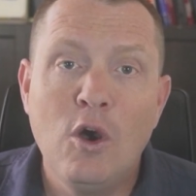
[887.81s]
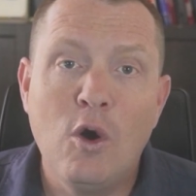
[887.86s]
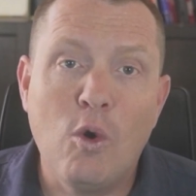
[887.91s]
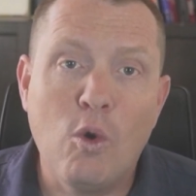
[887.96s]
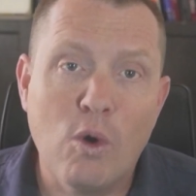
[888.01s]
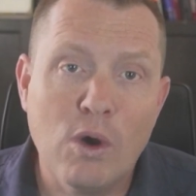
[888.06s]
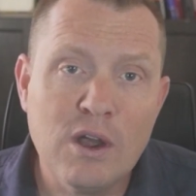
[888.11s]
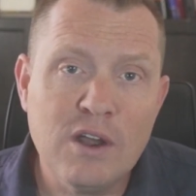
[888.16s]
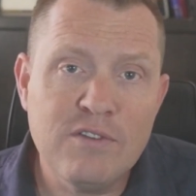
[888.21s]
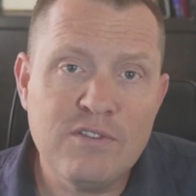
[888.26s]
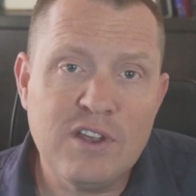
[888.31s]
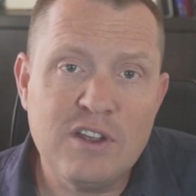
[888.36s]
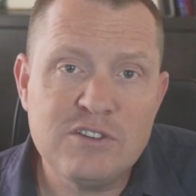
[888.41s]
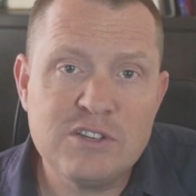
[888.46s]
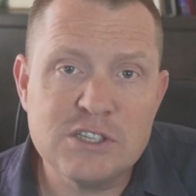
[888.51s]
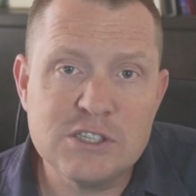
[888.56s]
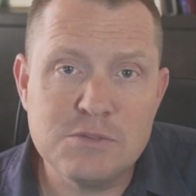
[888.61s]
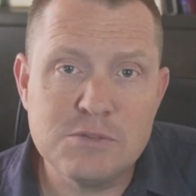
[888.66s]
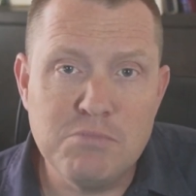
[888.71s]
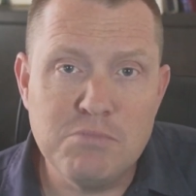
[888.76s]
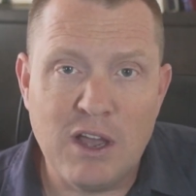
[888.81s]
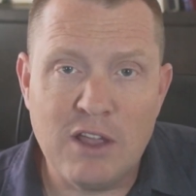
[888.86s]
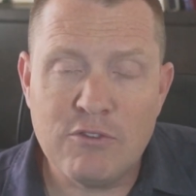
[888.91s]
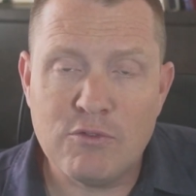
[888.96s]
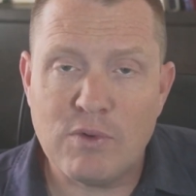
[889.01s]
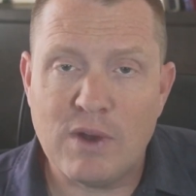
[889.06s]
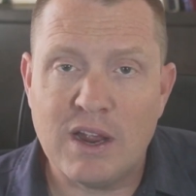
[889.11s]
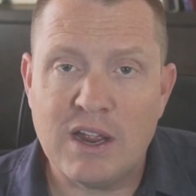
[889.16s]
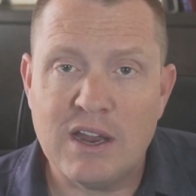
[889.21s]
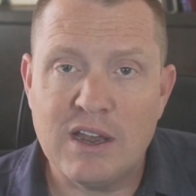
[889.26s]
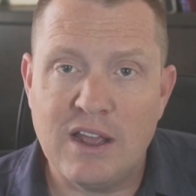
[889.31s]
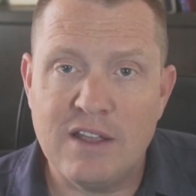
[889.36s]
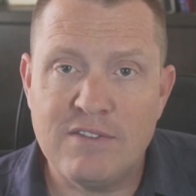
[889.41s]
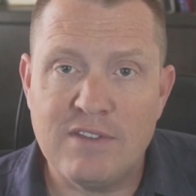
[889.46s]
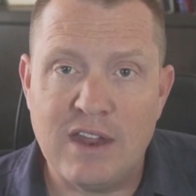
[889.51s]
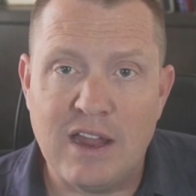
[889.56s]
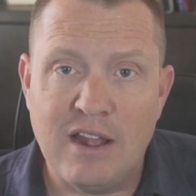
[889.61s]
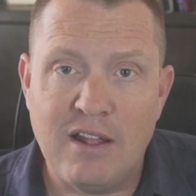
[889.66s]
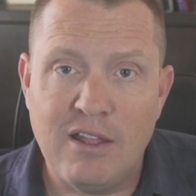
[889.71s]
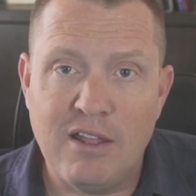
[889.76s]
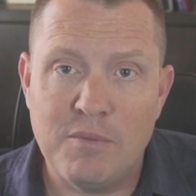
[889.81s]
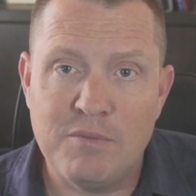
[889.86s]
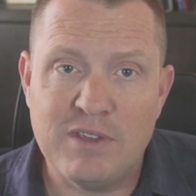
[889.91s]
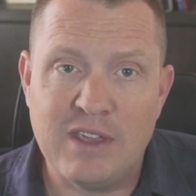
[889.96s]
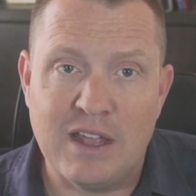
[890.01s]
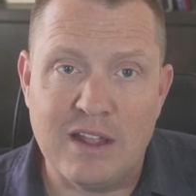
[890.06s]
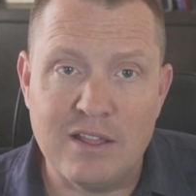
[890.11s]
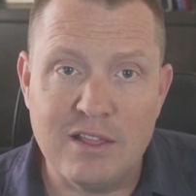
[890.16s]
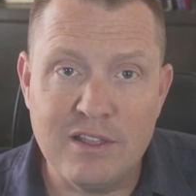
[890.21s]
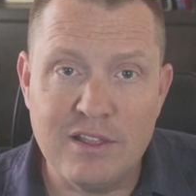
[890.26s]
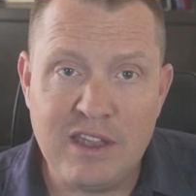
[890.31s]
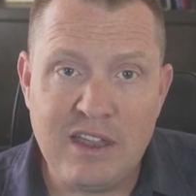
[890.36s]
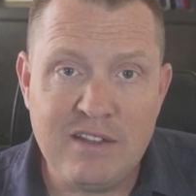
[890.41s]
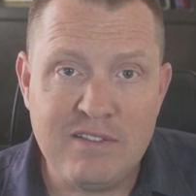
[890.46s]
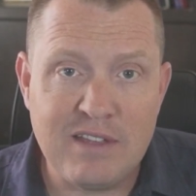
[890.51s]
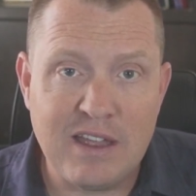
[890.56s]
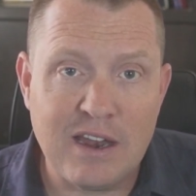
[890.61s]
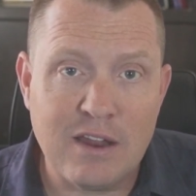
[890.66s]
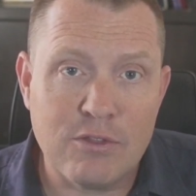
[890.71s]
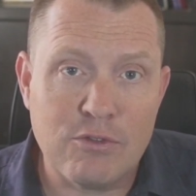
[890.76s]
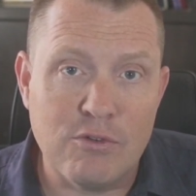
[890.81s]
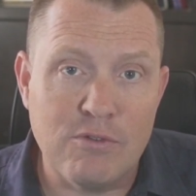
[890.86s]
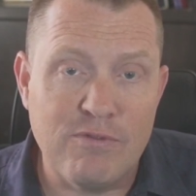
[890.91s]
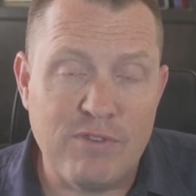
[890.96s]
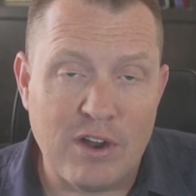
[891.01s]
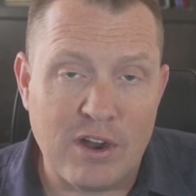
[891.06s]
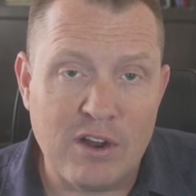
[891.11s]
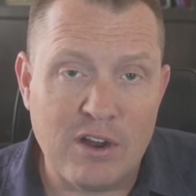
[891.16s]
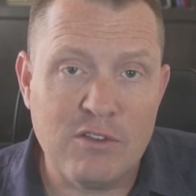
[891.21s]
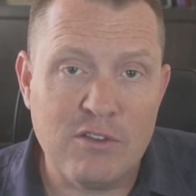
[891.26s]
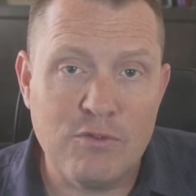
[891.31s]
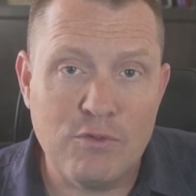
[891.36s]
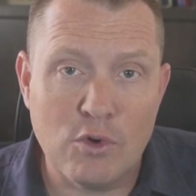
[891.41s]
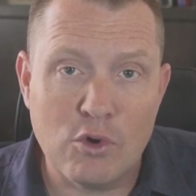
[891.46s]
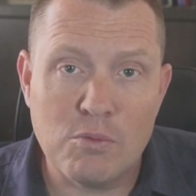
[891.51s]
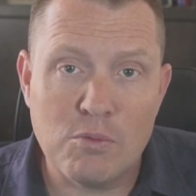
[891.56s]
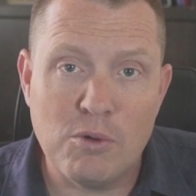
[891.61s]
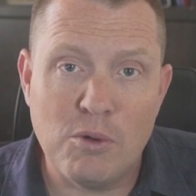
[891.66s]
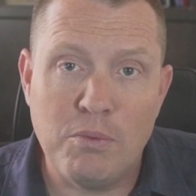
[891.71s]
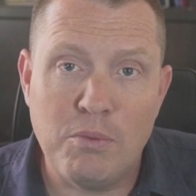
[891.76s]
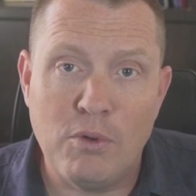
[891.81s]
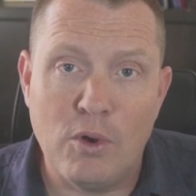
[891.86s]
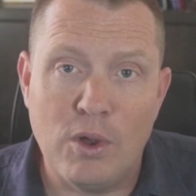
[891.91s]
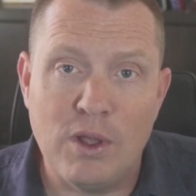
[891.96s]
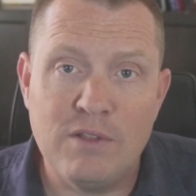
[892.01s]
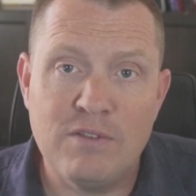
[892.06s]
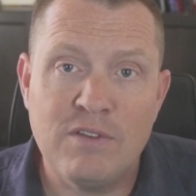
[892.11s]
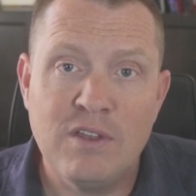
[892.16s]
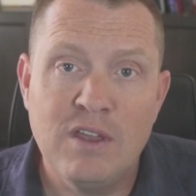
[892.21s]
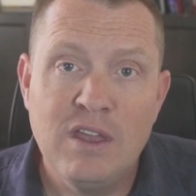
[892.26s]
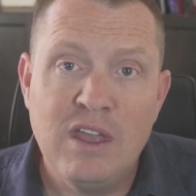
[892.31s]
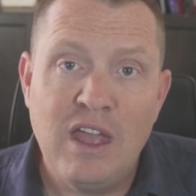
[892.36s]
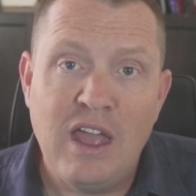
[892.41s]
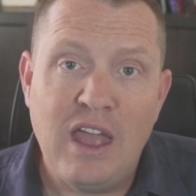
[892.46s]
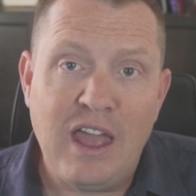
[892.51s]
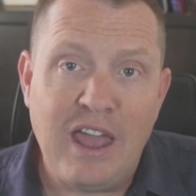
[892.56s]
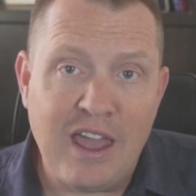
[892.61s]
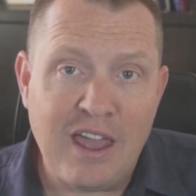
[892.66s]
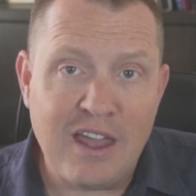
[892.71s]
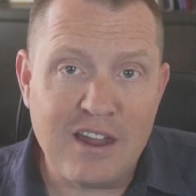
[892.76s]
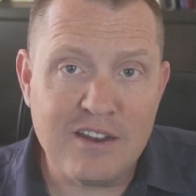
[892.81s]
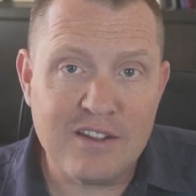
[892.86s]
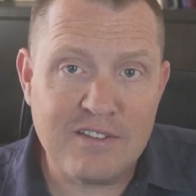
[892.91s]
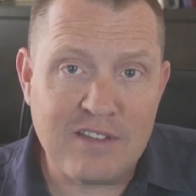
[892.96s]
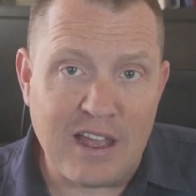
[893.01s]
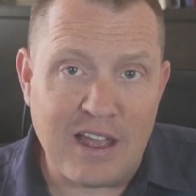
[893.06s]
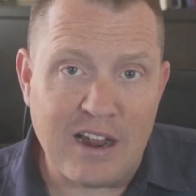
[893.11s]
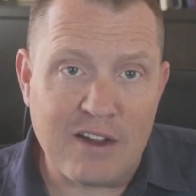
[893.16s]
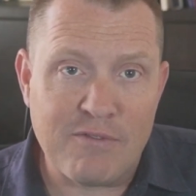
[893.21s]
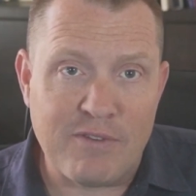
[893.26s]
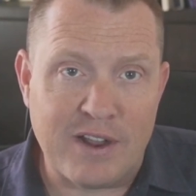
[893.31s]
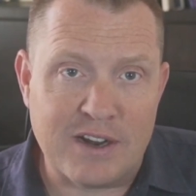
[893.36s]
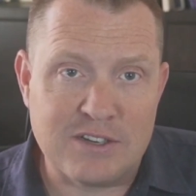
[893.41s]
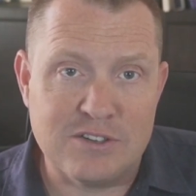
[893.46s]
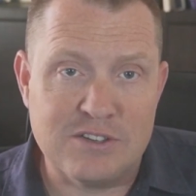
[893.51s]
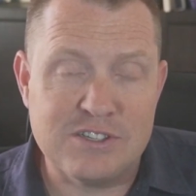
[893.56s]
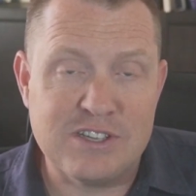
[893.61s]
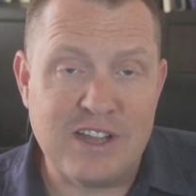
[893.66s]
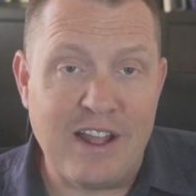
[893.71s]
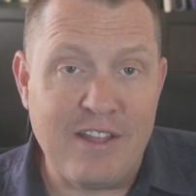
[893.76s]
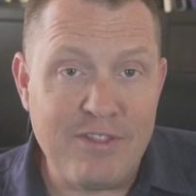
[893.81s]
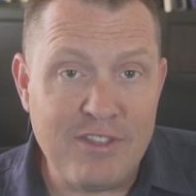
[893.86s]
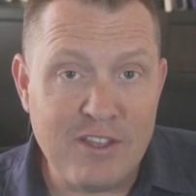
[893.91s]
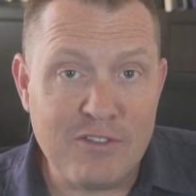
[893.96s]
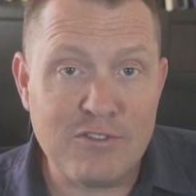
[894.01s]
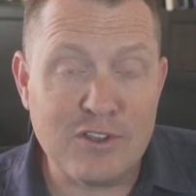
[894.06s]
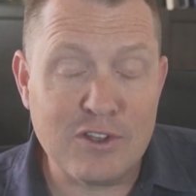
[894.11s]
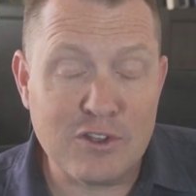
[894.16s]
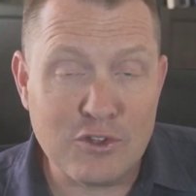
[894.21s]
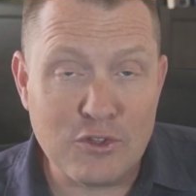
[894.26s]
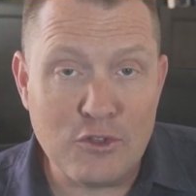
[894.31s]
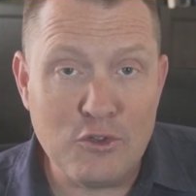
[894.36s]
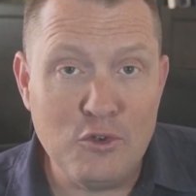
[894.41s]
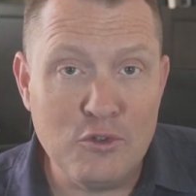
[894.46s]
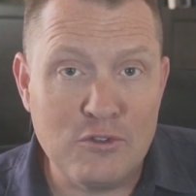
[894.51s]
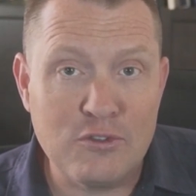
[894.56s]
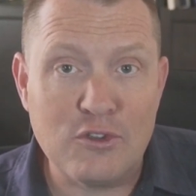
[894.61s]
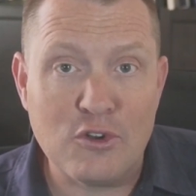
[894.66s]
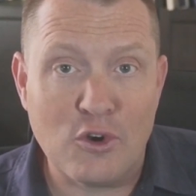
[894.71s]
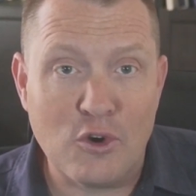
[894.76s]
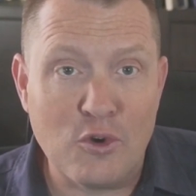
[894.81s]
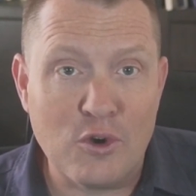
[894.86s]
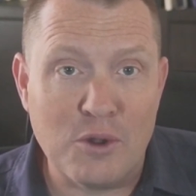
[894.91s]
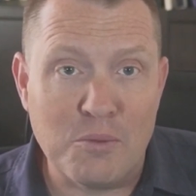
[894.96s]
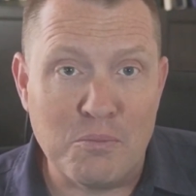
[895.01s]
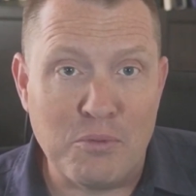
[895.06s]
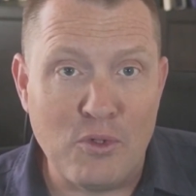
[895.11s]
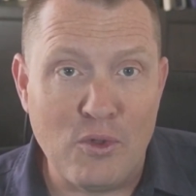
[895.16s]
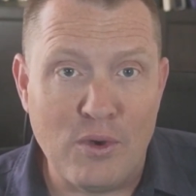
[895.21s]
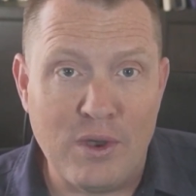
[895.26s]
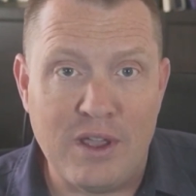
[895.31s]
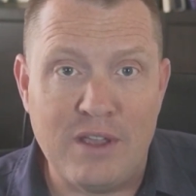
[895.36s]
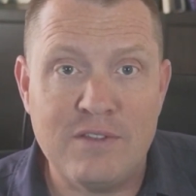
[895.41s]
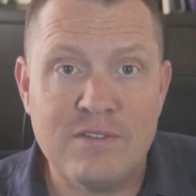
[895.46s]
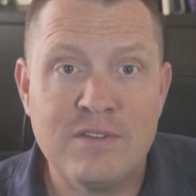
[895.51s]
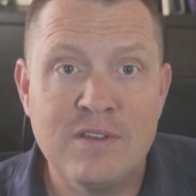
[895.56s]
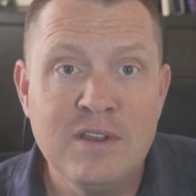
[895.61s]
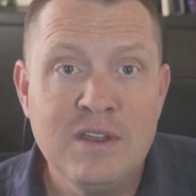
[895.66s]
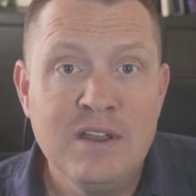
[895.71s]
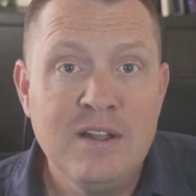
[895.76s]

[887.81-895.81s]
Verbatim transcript: organizations must recognize that LMs can leak data through various vulnerable points and attack vectors, and this includes their own employees.